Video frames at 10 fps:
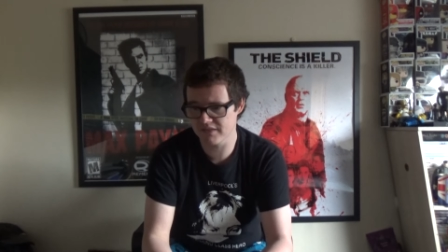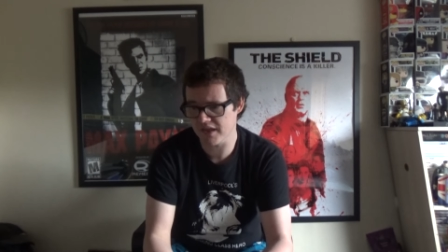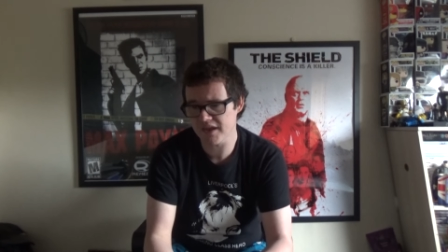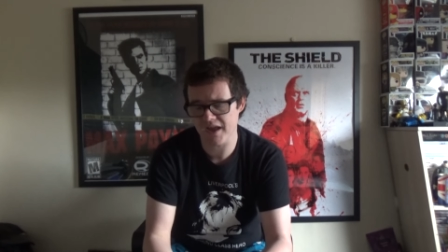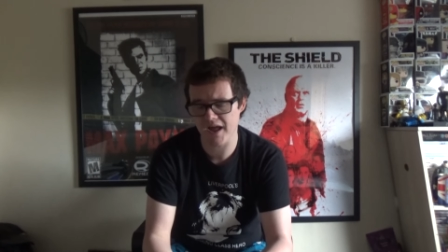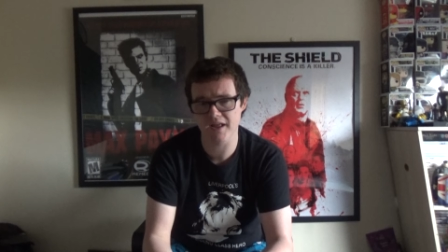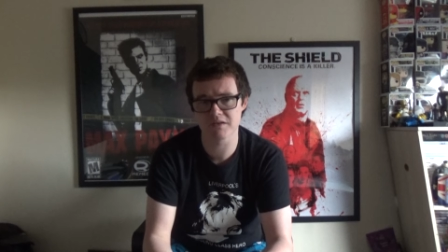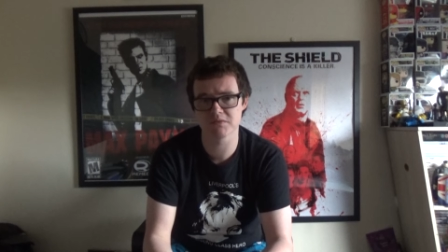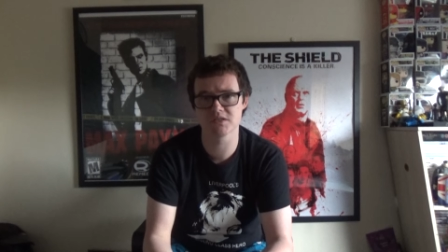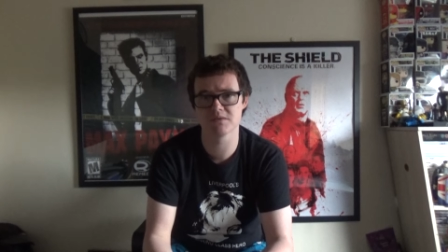They
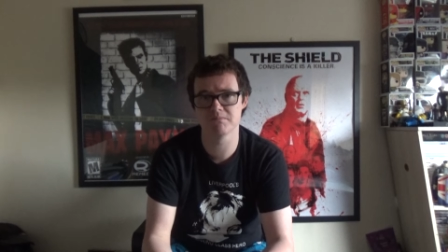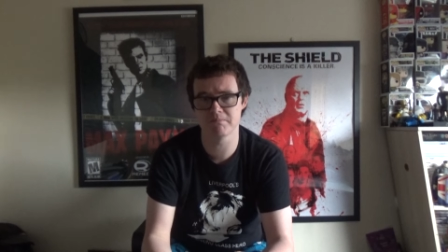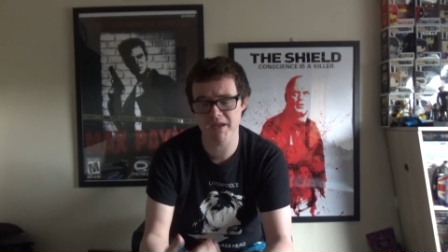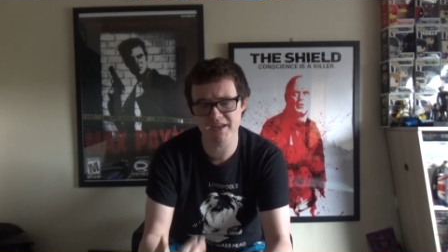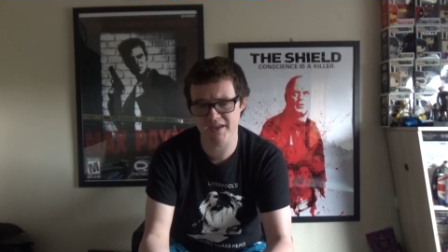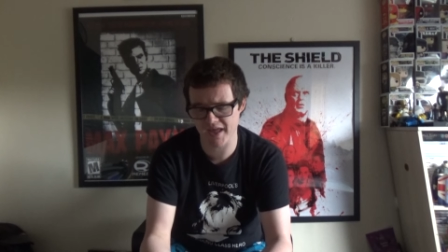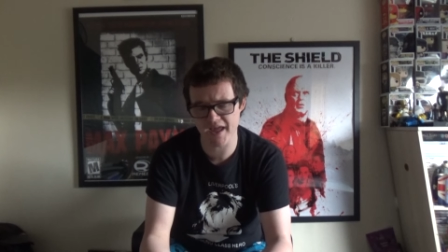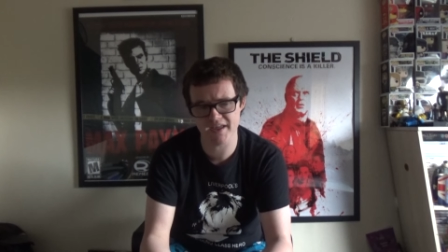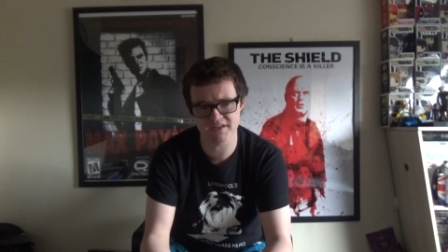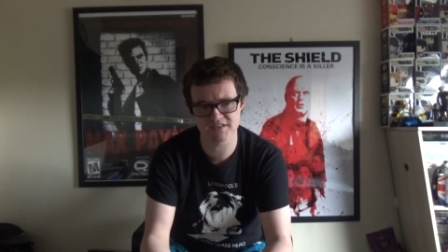can't make a
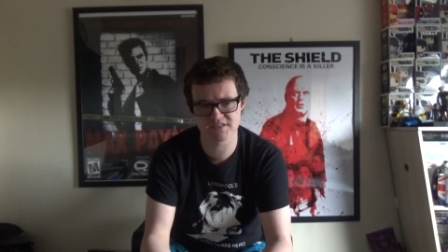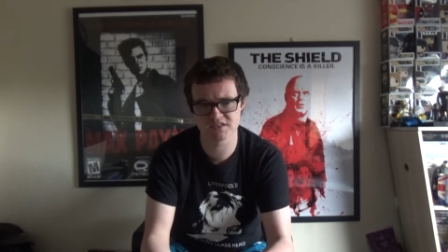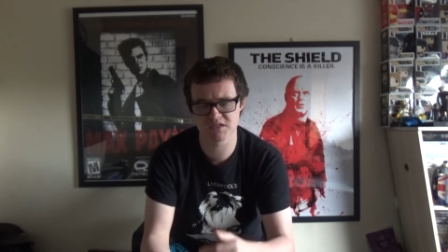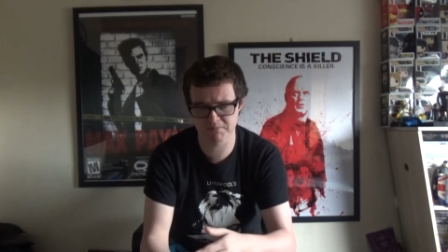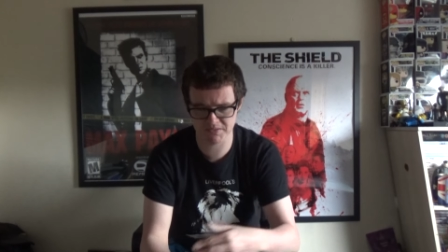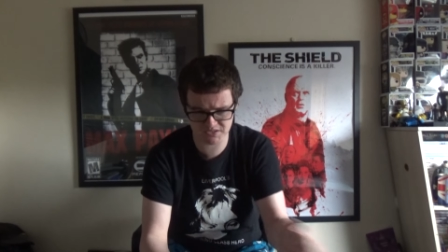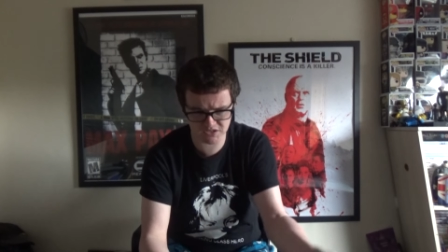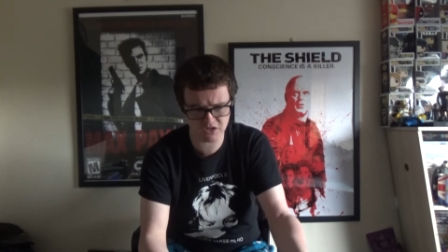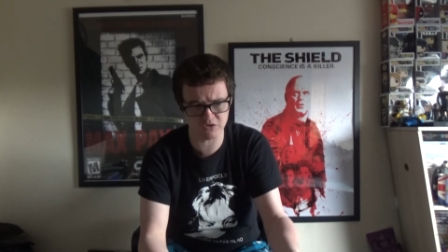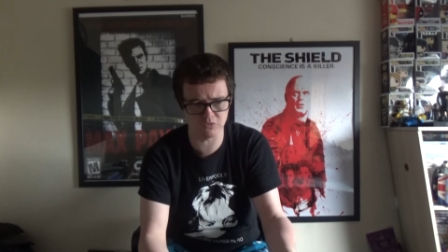case to
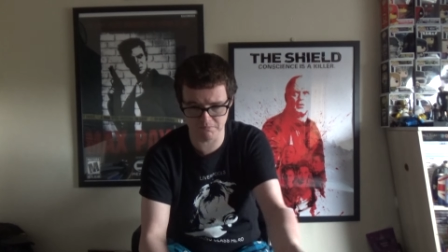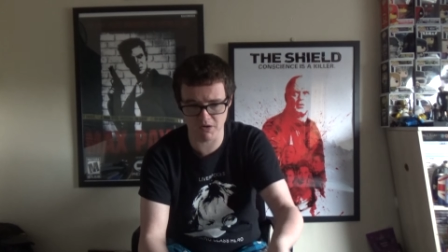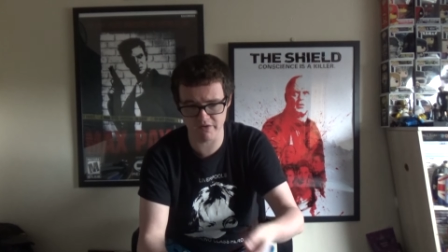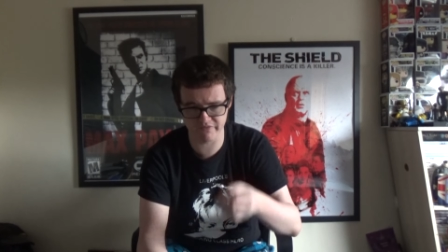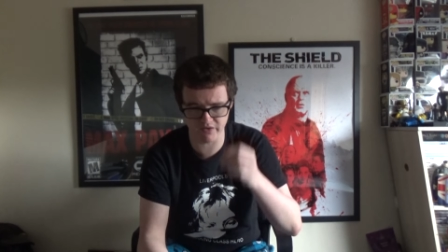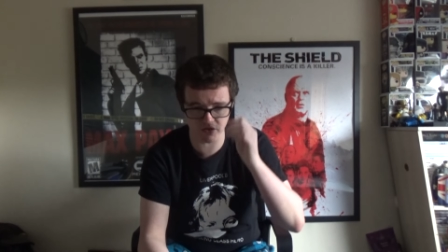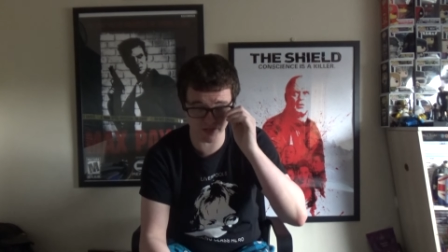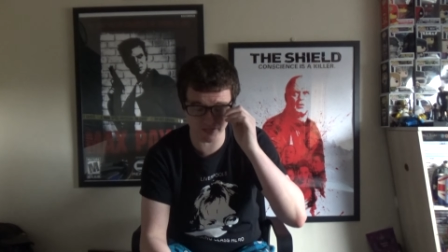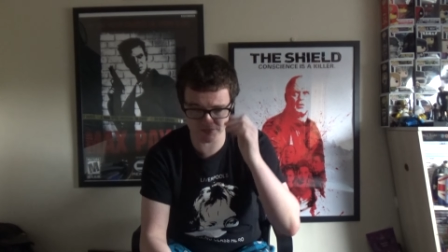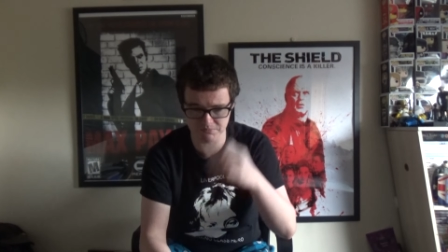pursue Martha
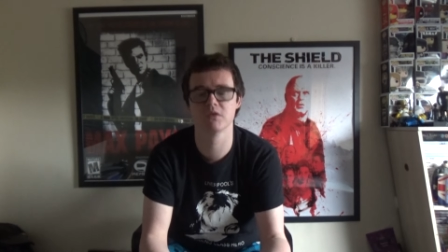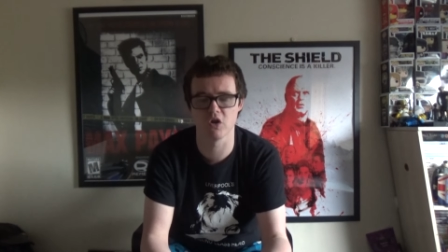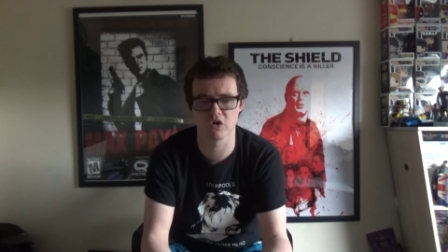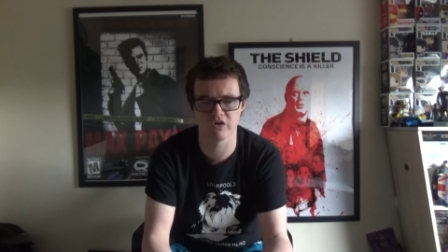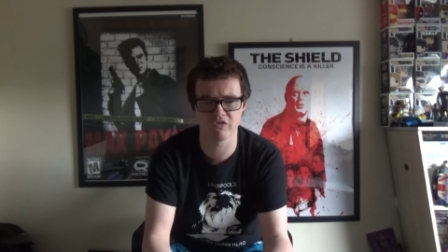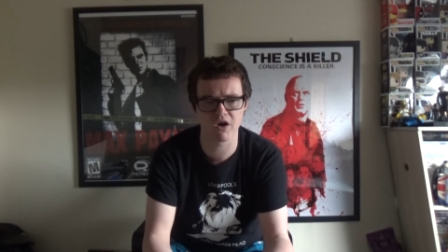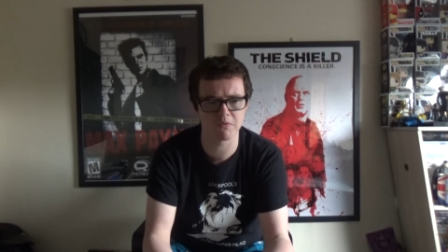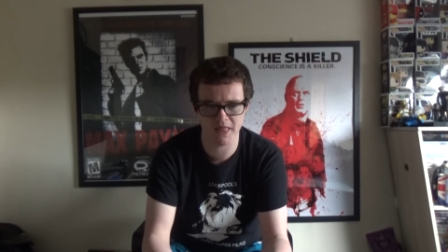and lock her up.